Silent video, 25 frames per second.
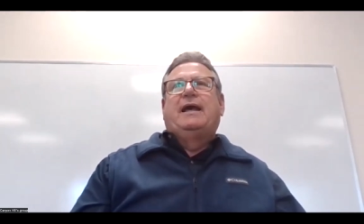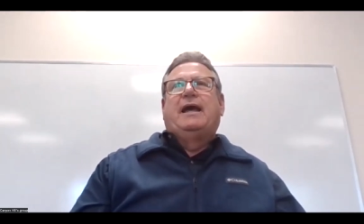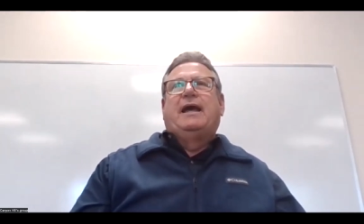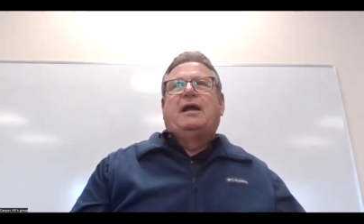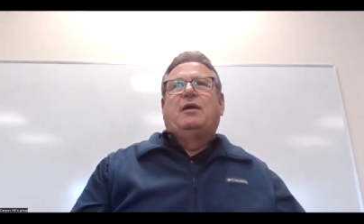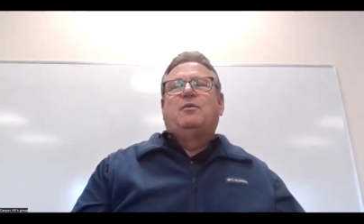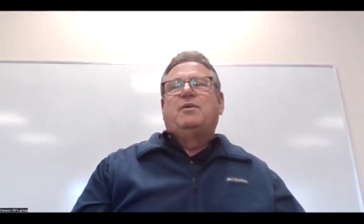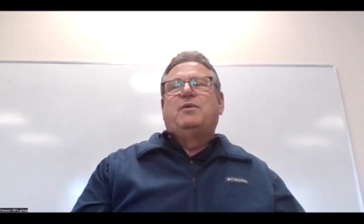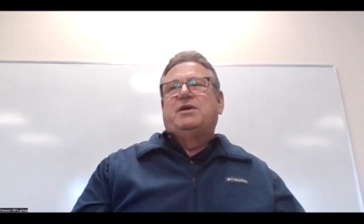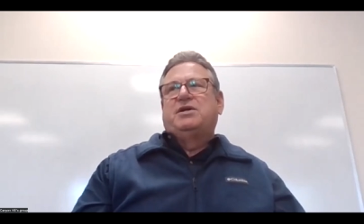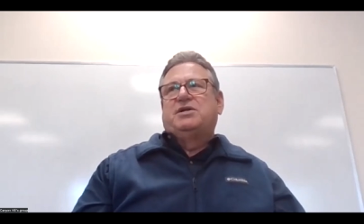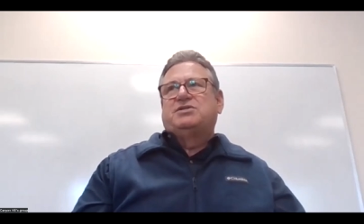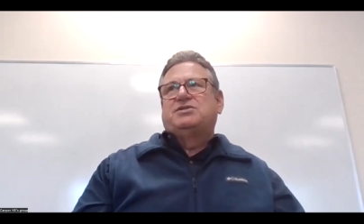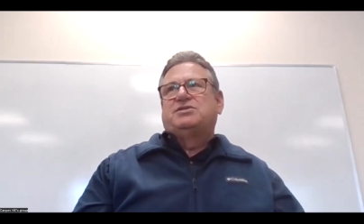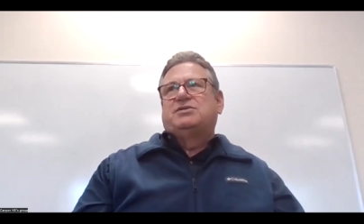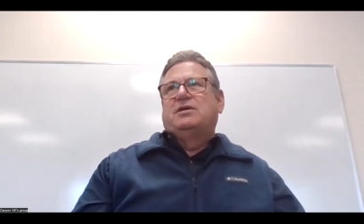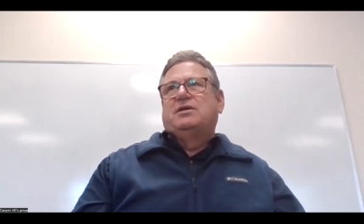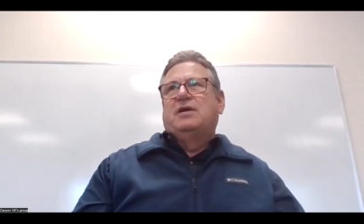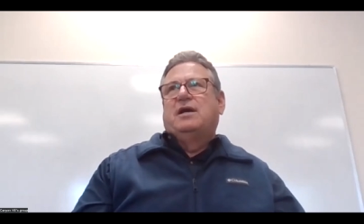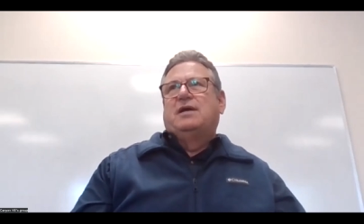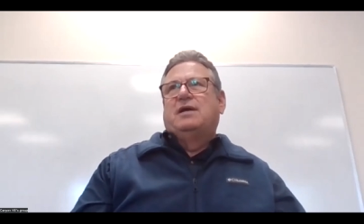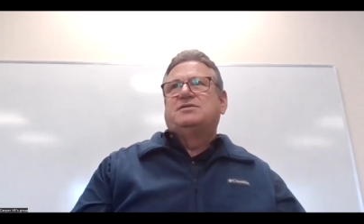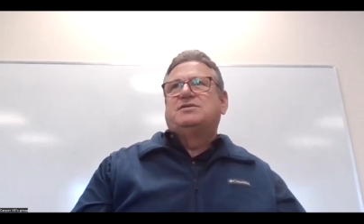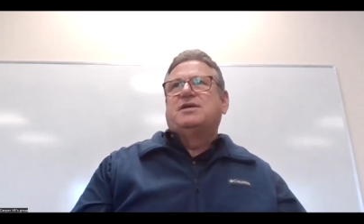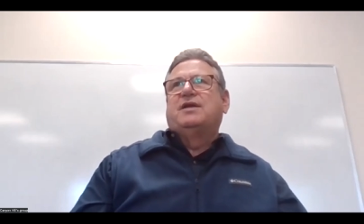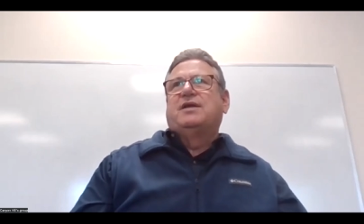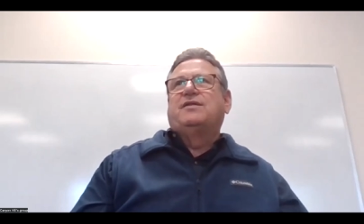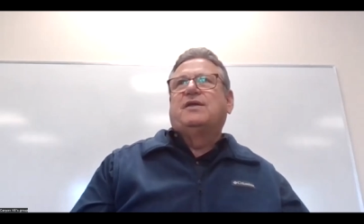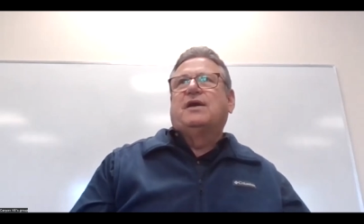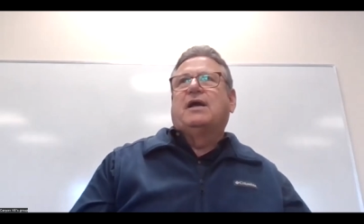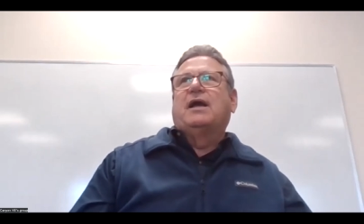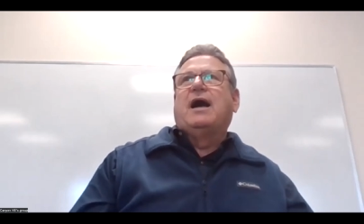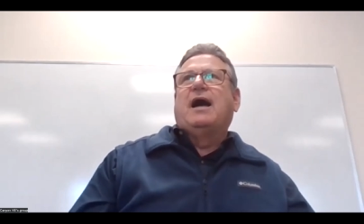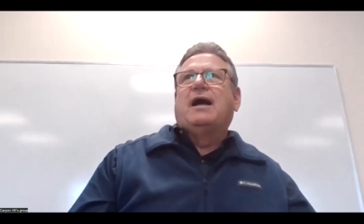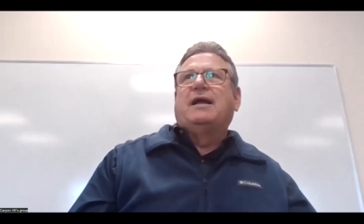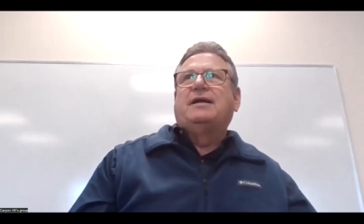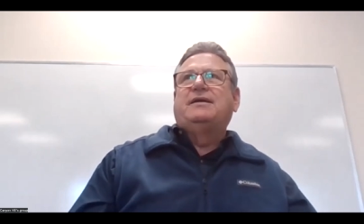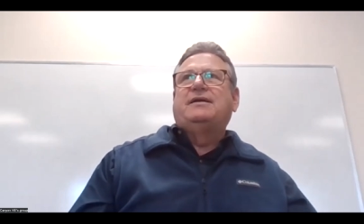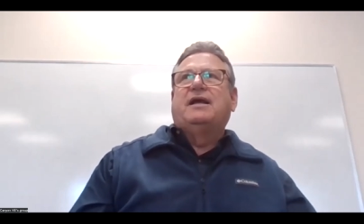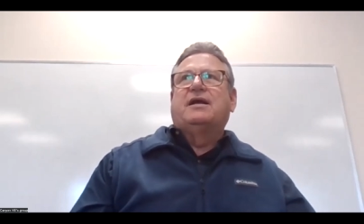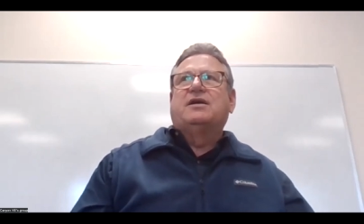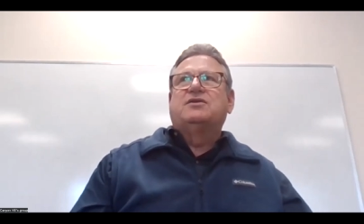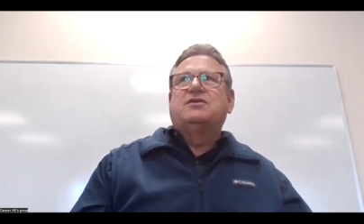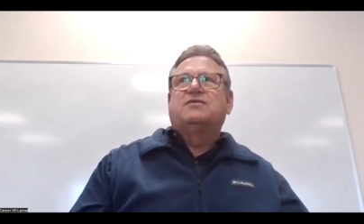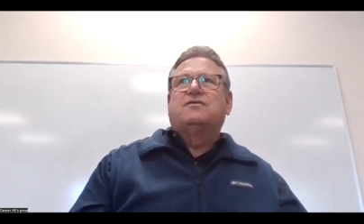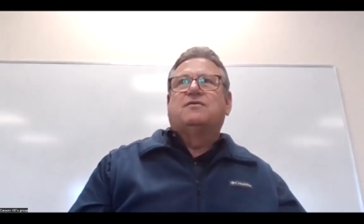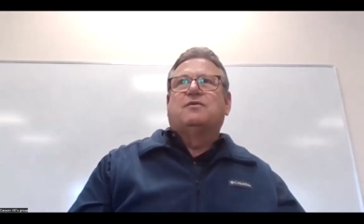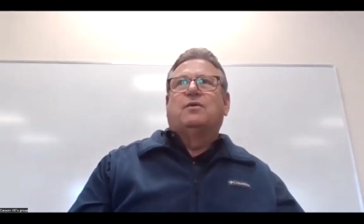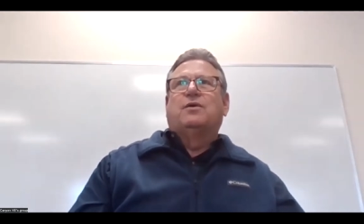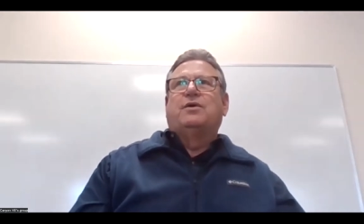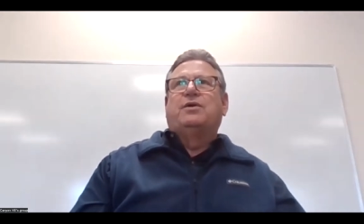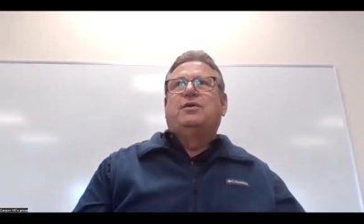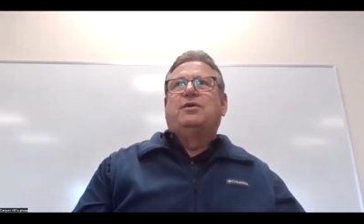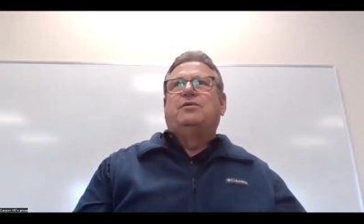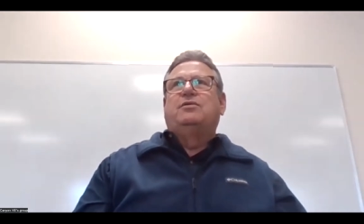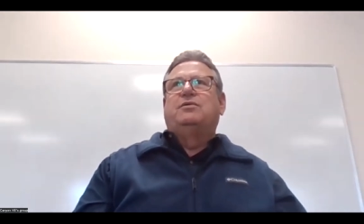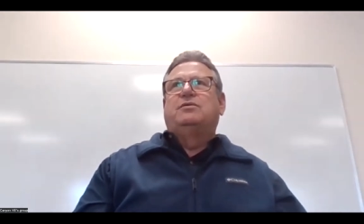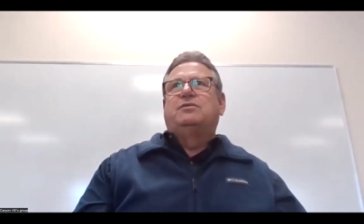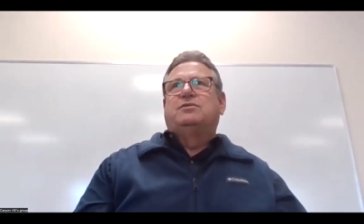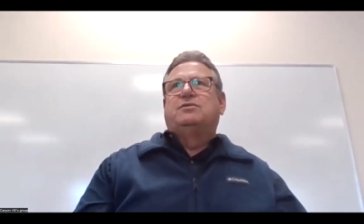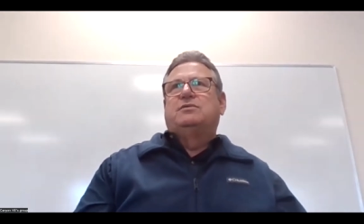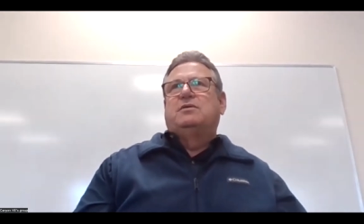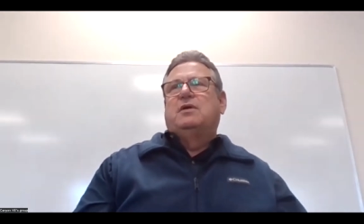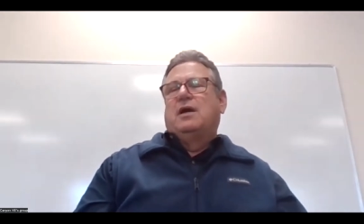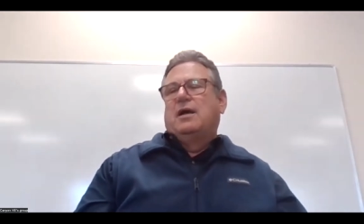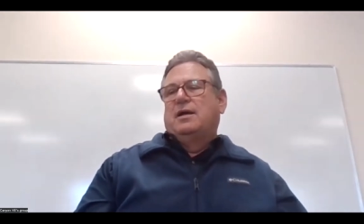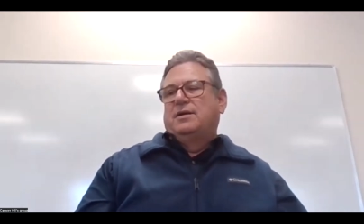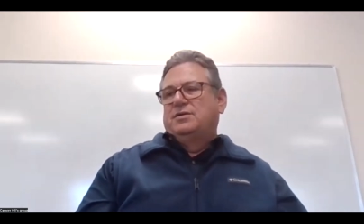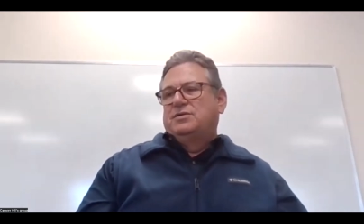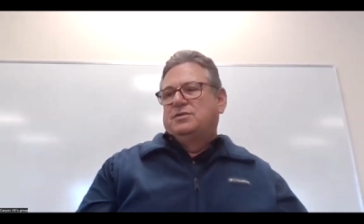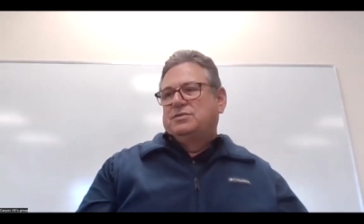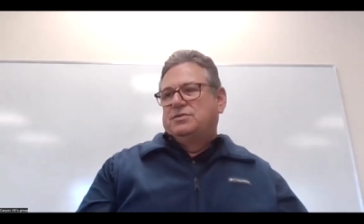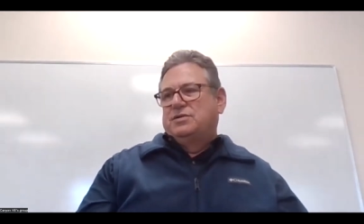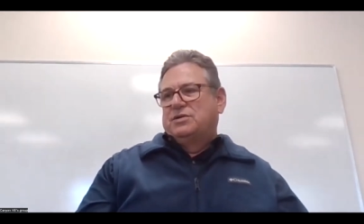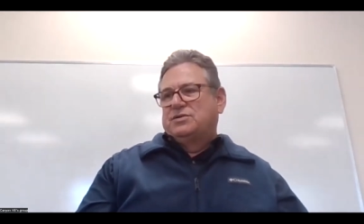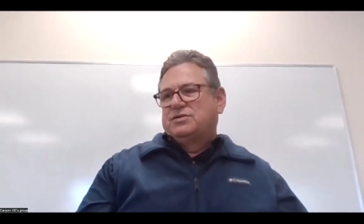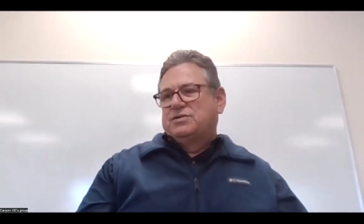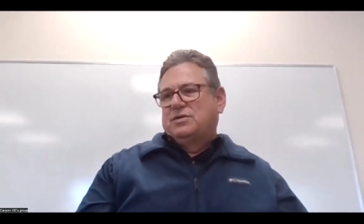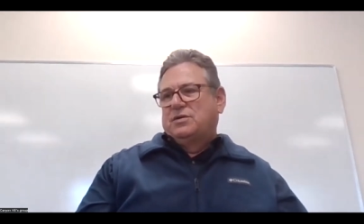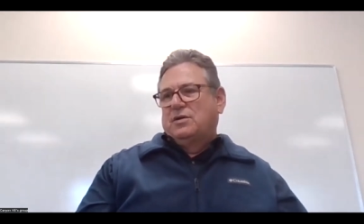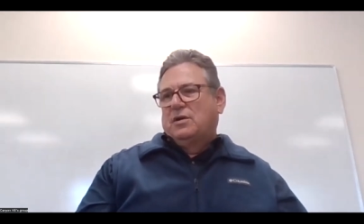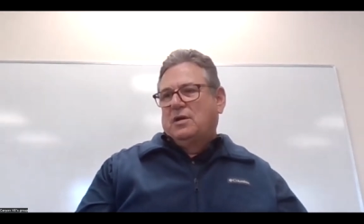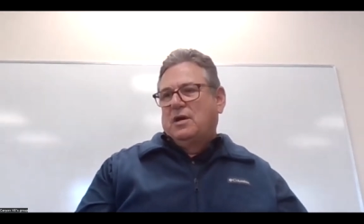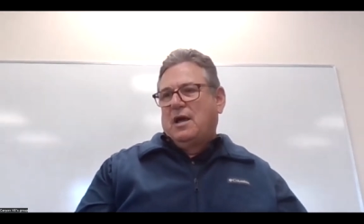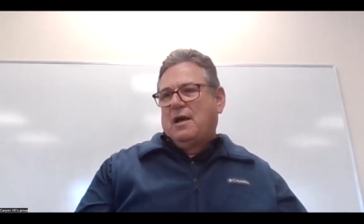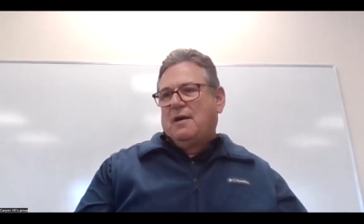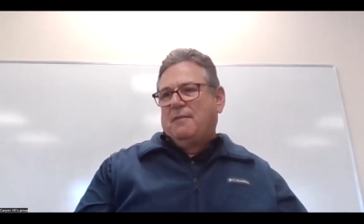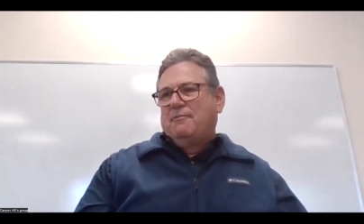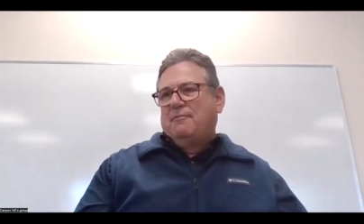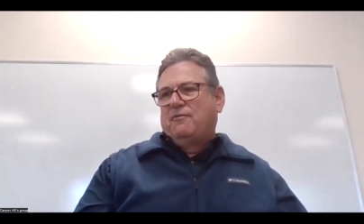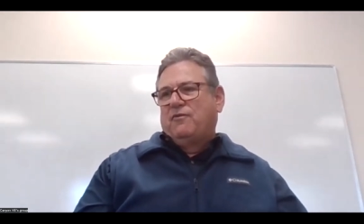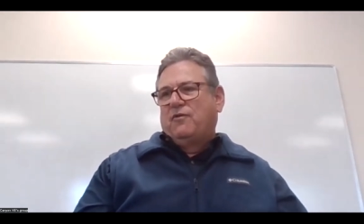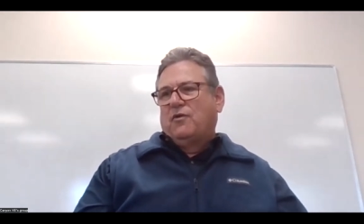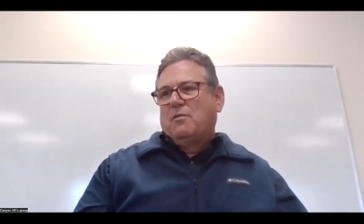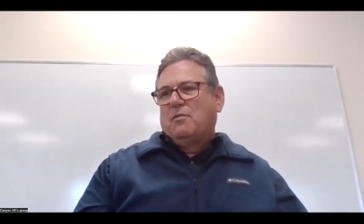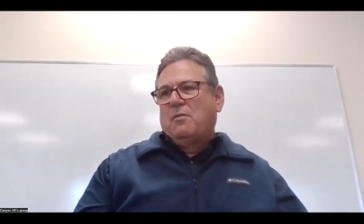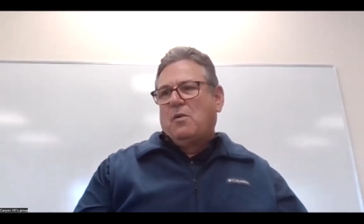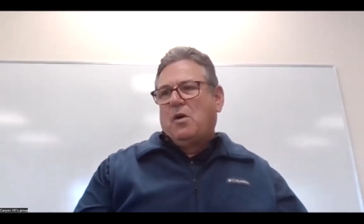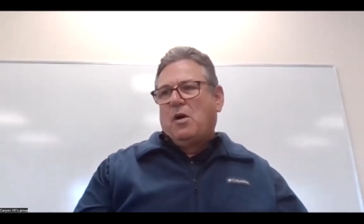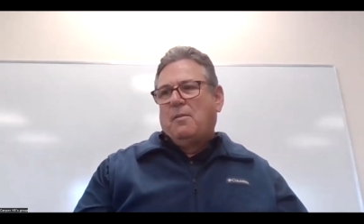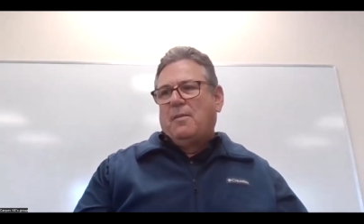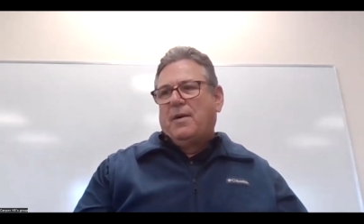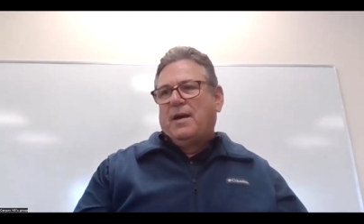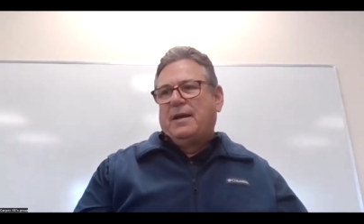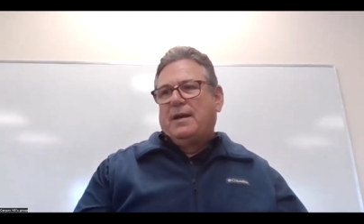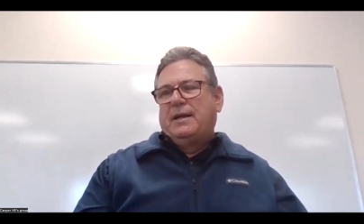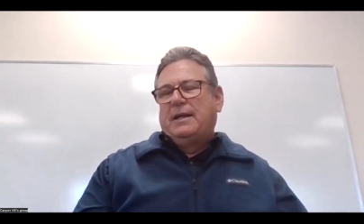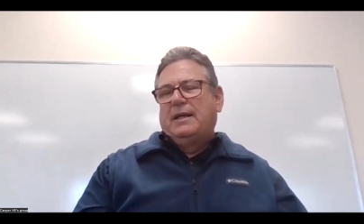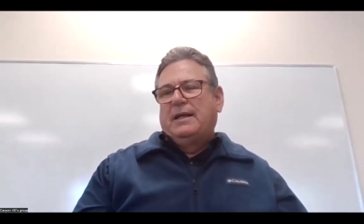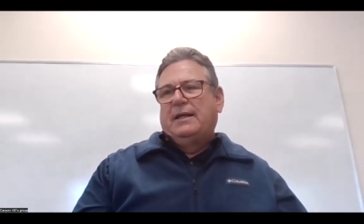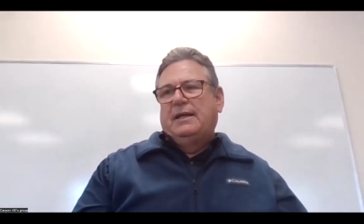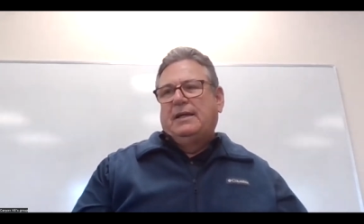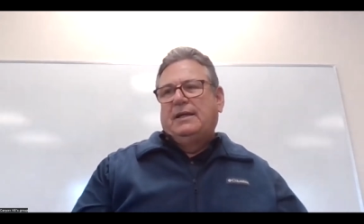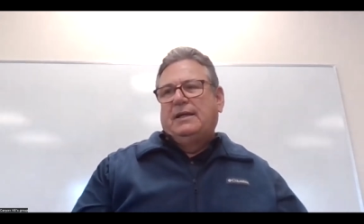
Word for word: And I want to just uh, set the context for you uh, just um, for a moment.